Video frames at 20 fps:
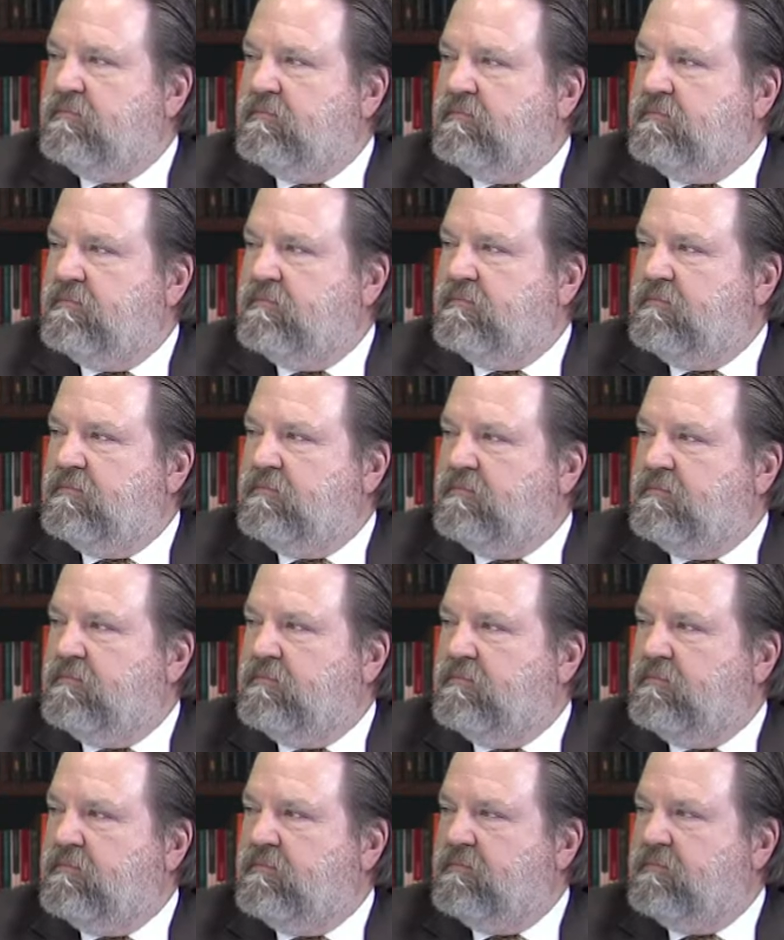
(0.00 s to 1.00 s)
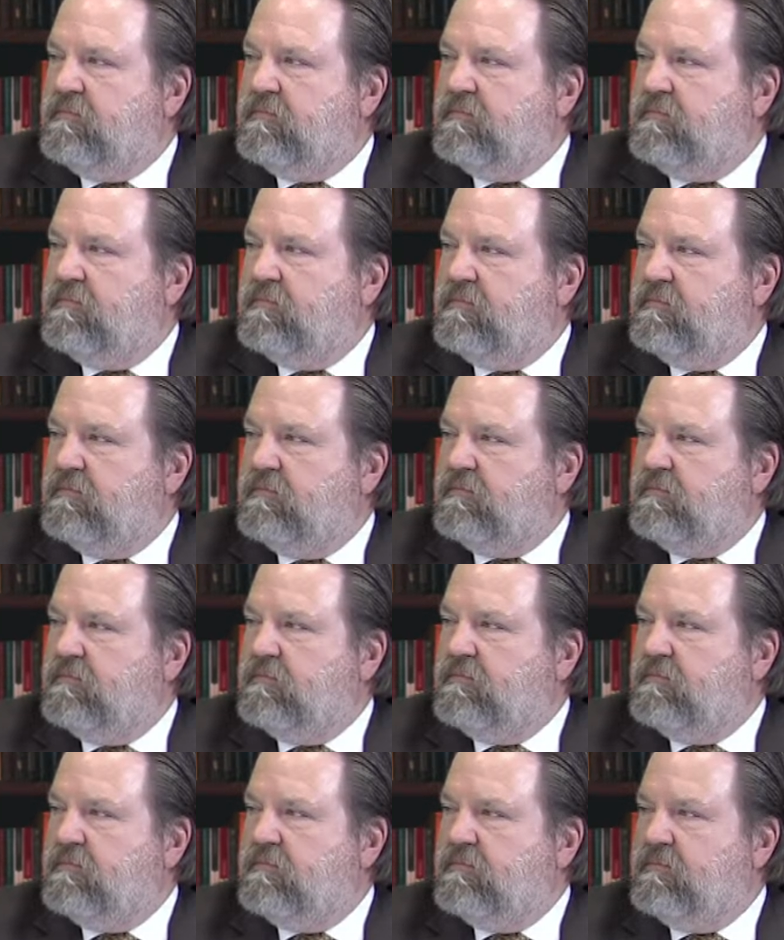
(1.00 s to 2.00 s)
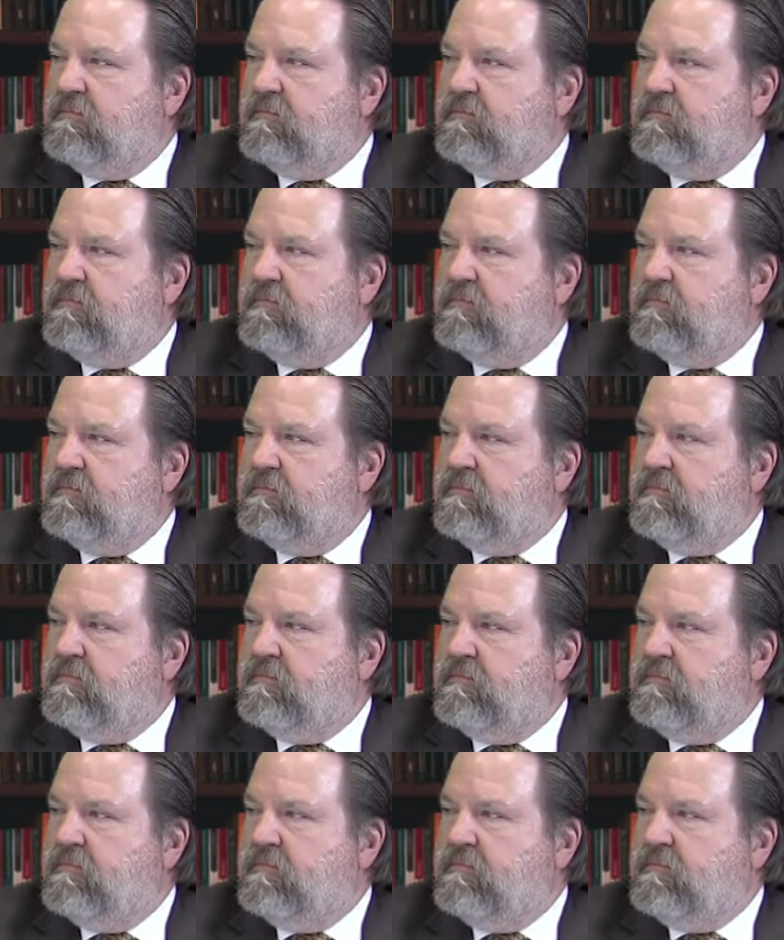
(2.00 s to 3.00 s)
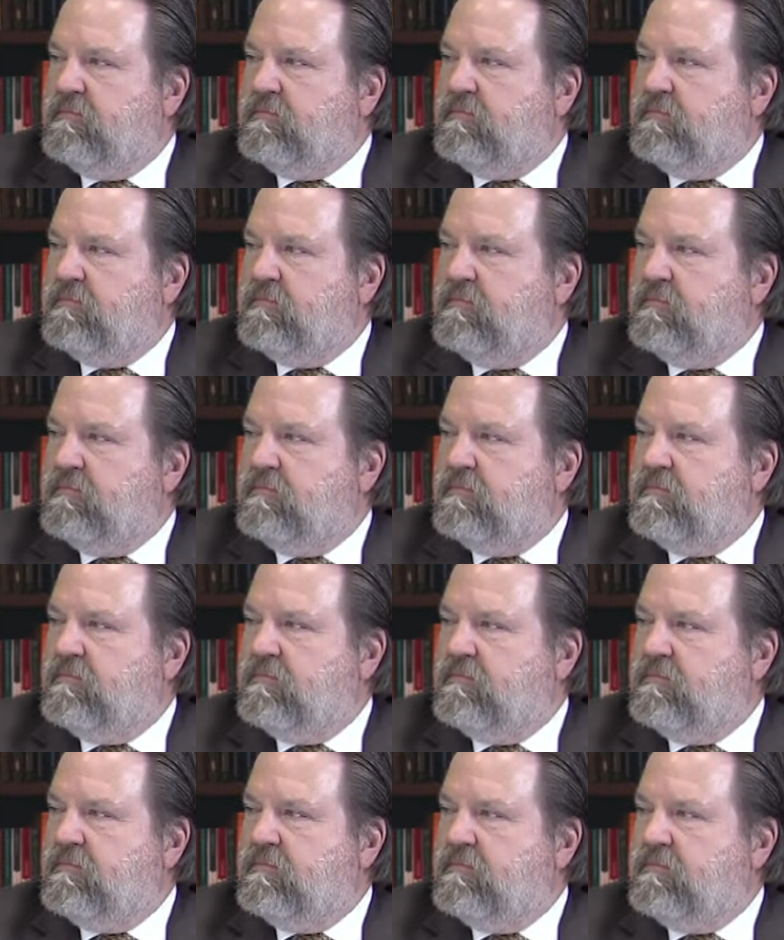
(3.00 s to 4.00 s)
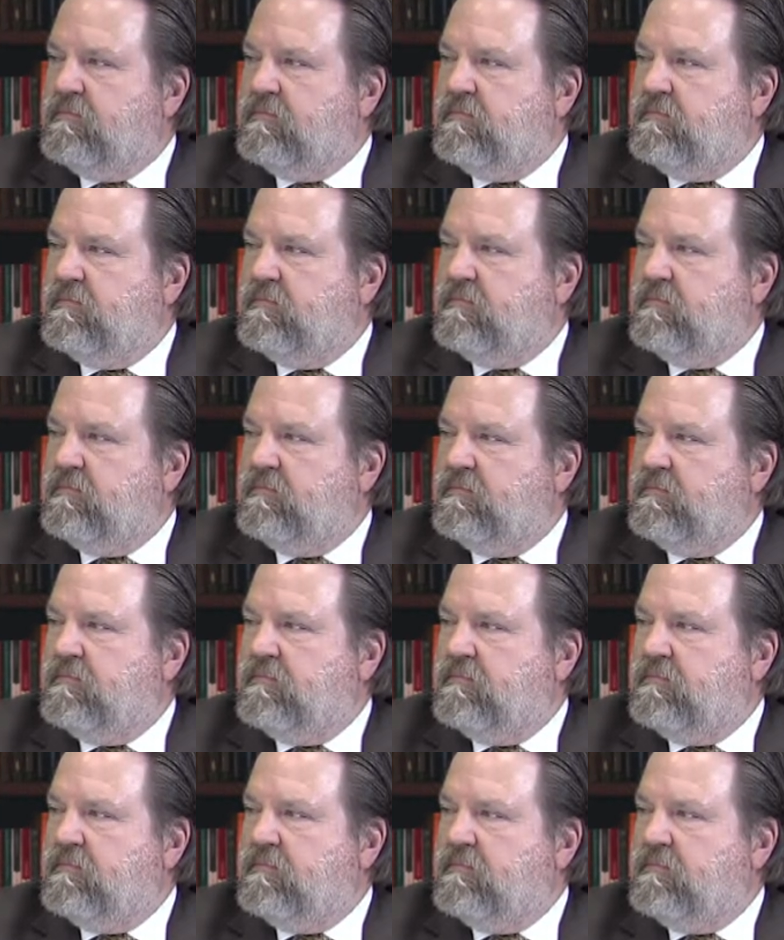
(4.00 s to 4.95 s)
The person shown says nothing.